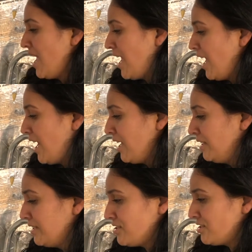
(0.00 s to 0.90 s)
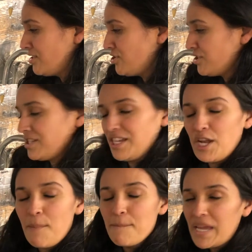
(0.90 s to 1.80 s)
and it's just an
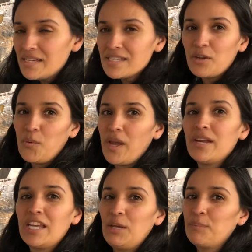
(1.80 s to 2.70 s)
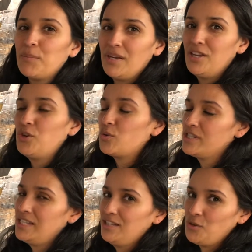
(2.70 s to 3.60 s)
amazing way to keep your
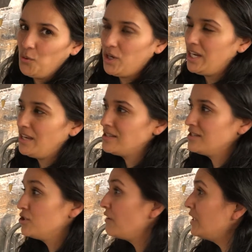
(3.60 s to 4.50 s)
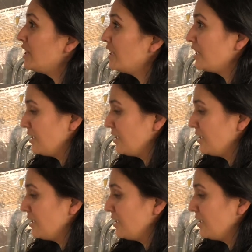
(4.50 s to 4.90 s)
seeds organized. Do you have anything that...